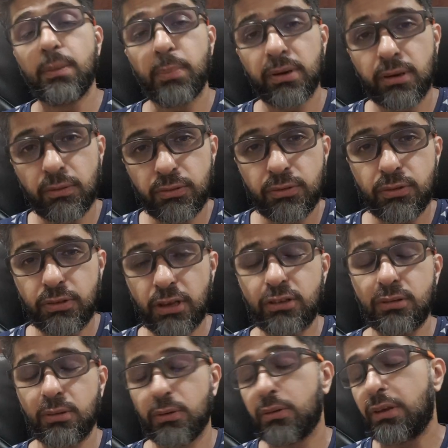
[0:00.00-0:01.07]
a period of
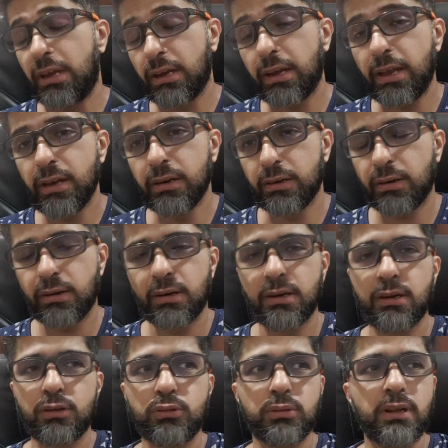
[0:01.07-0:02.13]
in a year,
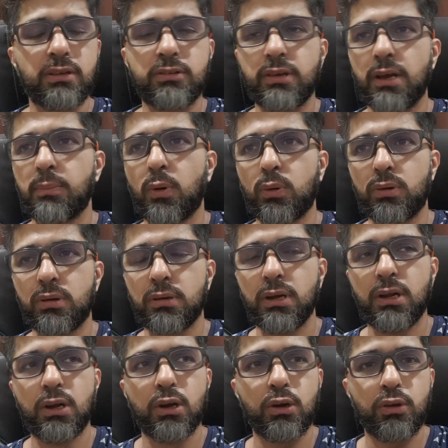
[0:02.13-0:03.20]
so let's say about
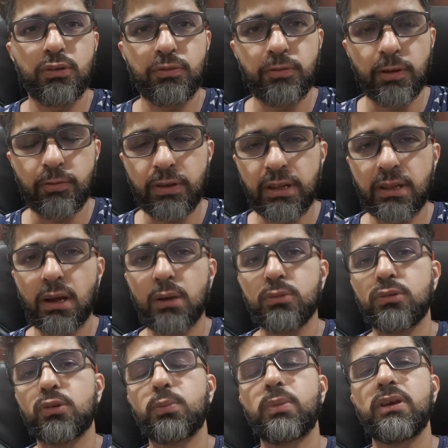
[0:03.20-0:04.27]

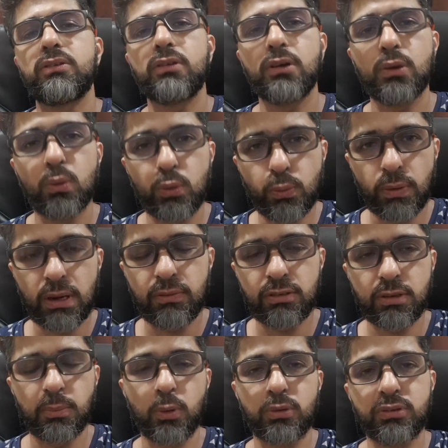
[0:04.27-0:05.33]
50,000 rupees into 12 is
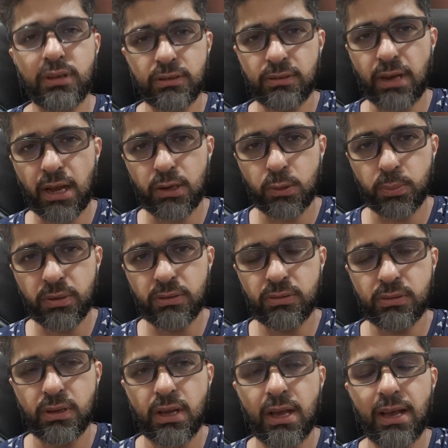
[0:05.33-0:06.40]
about 6 lakh
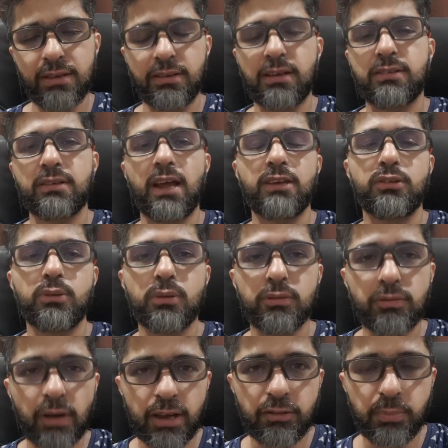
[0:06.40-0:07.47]
rupees. 6 lakhs into
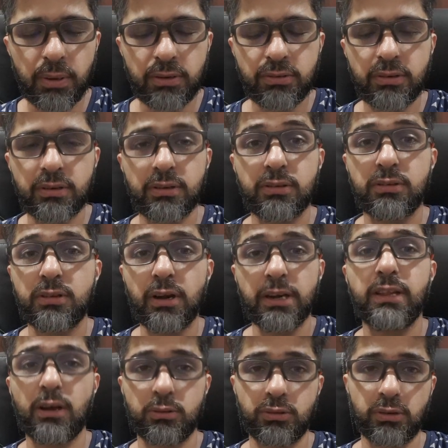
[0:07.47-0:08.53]
5% is
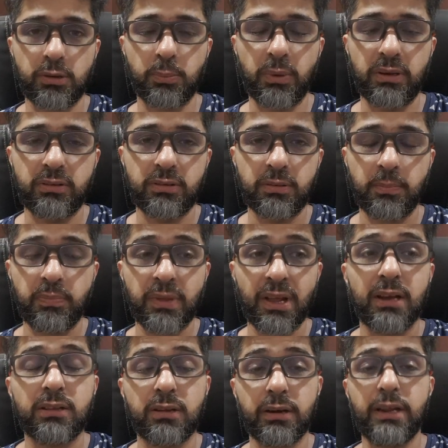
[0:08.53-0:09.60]
30,000 rupees.
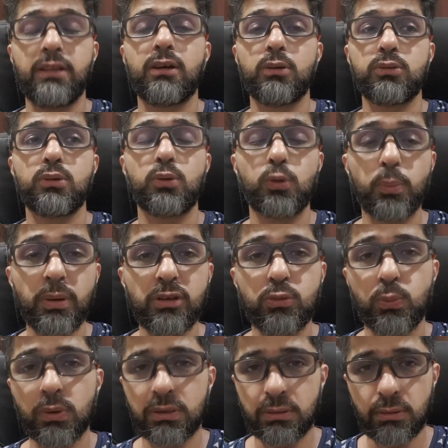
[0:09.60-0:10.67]
30,000 rupees
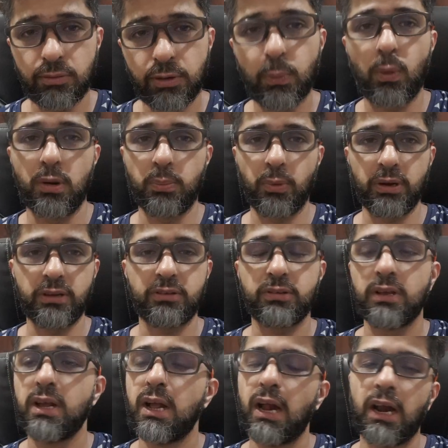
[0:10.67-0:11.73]
worth of reward points.
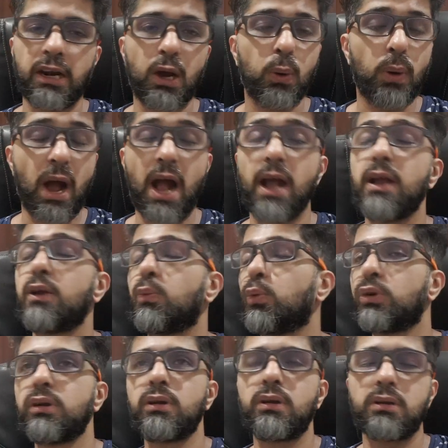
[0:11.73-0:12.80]
Now, I
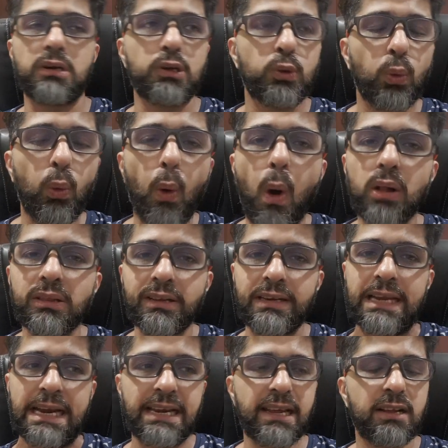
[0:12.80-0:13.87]
wouldn't know all the
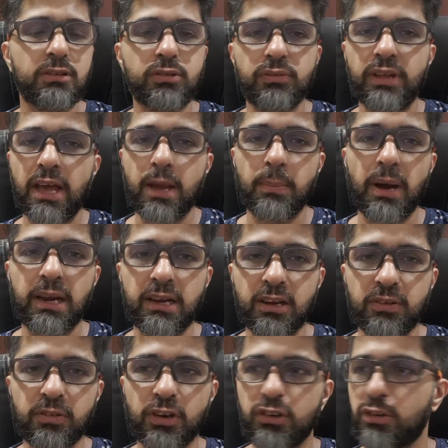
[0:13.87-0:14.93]
details of the AMIL
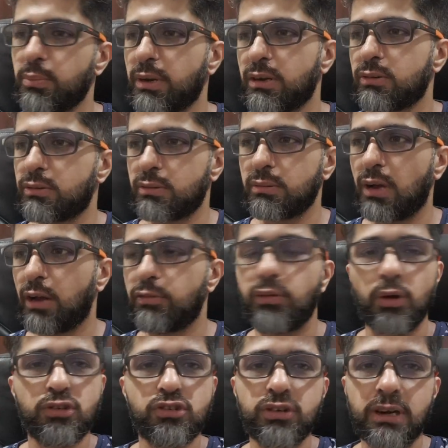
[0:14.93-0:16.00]
conversion because
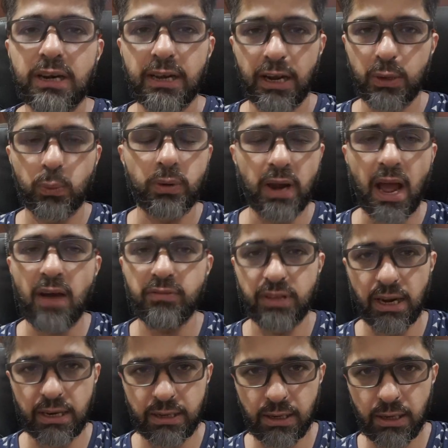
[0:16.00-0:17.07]
unfortunately I don't have
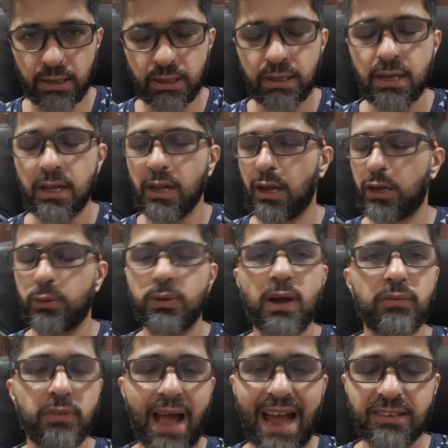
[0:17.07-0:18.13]
that card. I don't
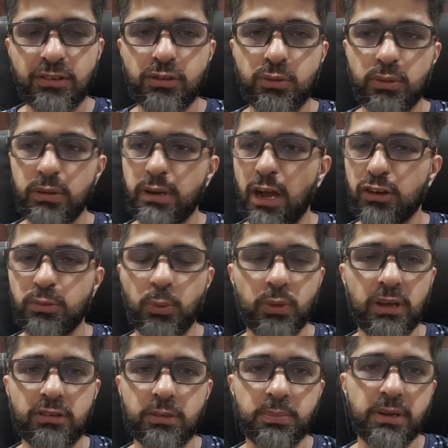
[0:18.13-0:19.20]
have access to the dashboard
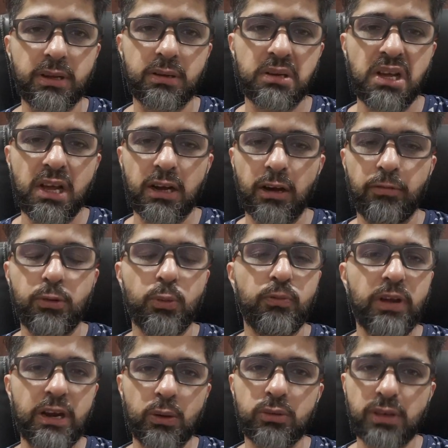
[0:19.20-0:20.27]
excepting a few
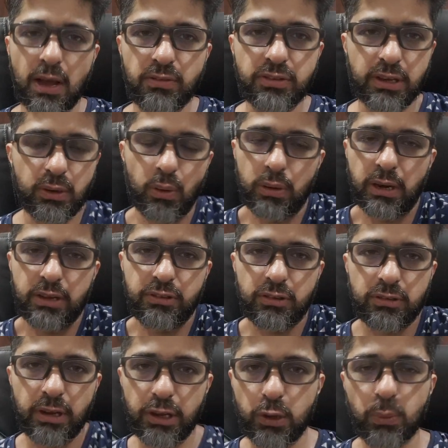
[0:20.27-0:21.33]
videos I've seen online,
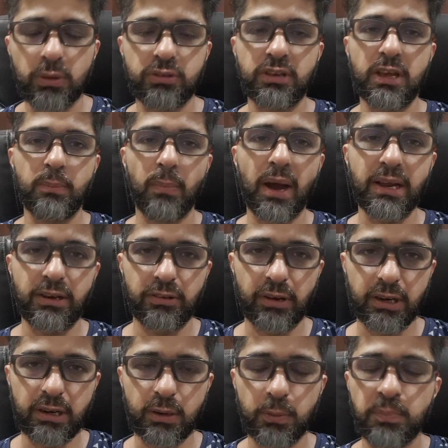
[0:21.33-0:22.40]
just like you are seeing mine
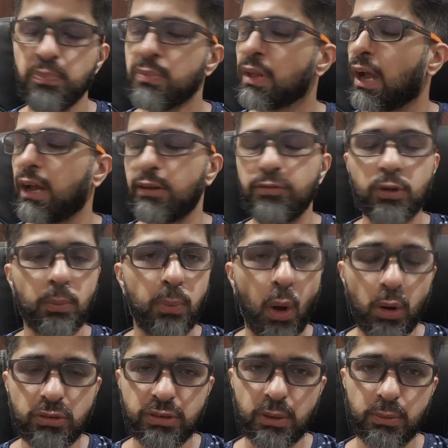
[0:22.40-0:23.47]
right now, and a few
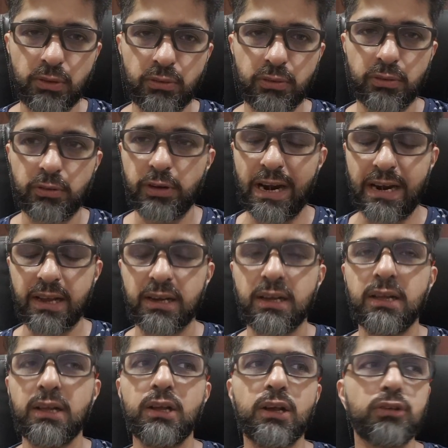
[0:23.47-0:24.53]
blogs I would have read.
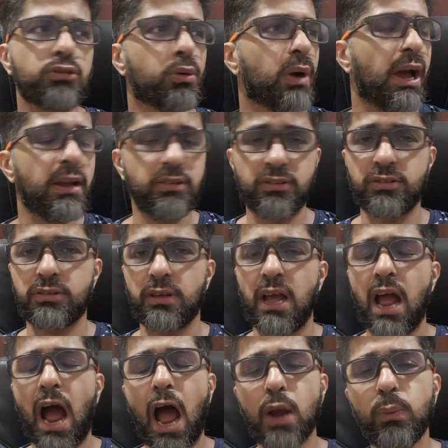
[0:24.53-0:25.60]
So hence,
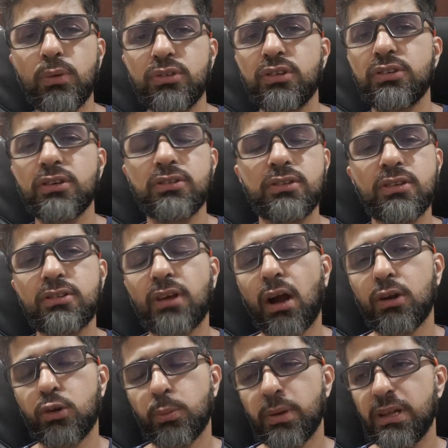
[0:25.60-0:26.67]
I would suggest this
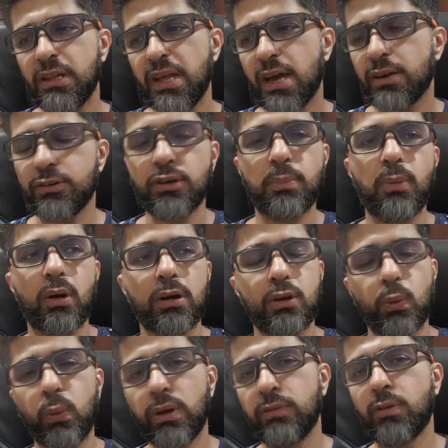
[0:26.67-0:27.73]
card to be there in your pocket
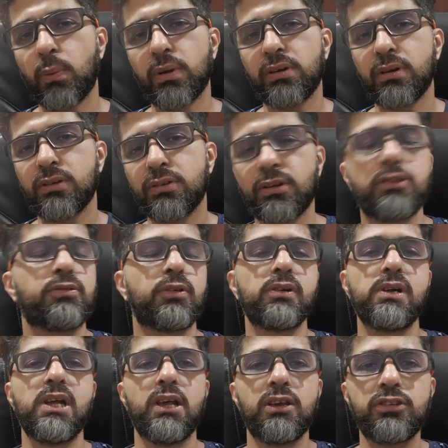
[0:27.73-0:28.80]
only for one reason, is for
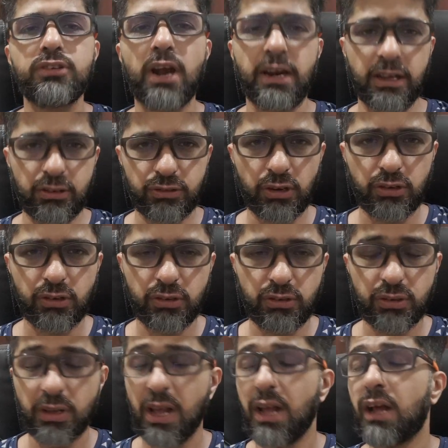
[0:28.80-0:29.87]
standing
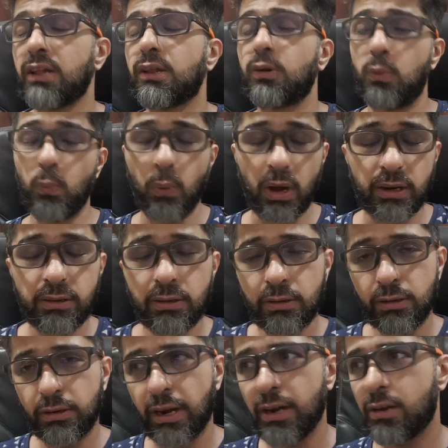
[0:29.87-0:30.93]
instructions. Another
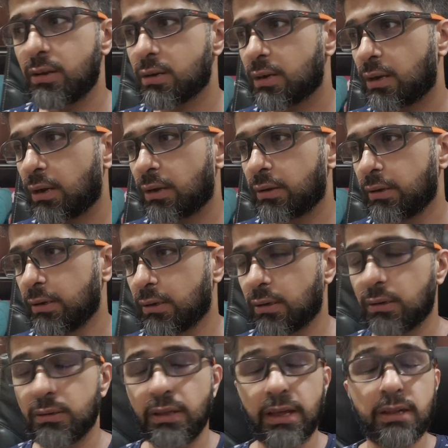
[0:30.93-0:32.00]
great
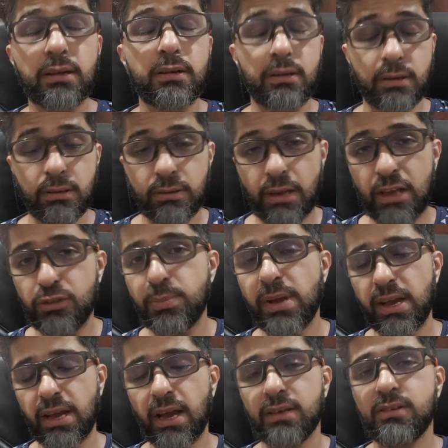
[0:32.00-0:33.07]
thing that
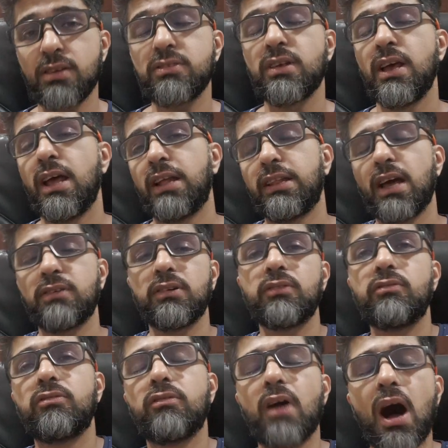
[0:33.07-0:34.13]
SBI has is they have a
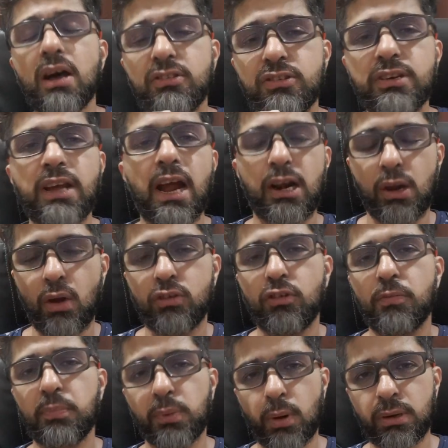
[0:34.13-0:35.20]
vast catalog
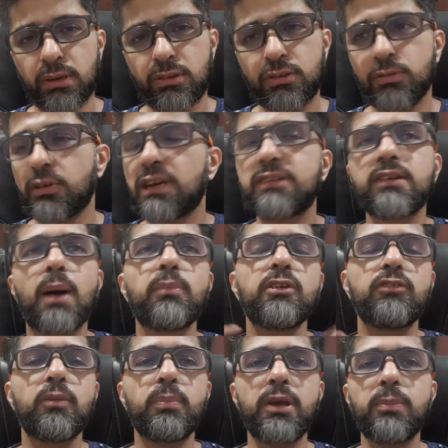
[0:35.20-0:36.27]
of products. For example,
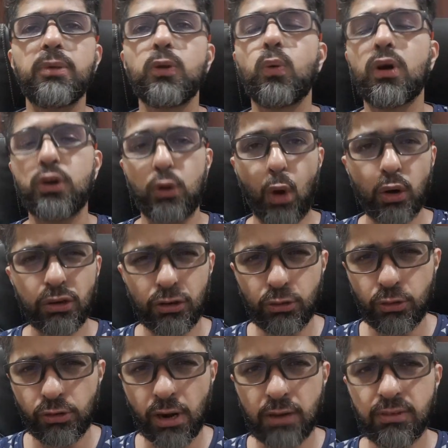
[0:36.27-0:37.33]
for people who are not into
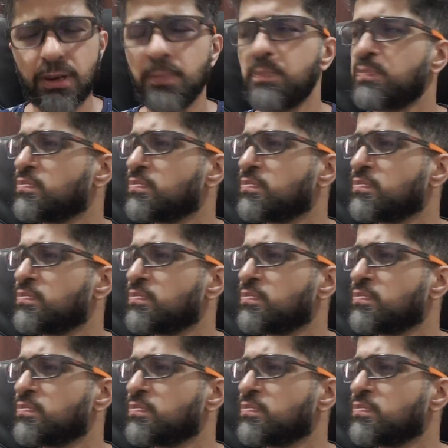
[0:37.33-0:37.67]
travel,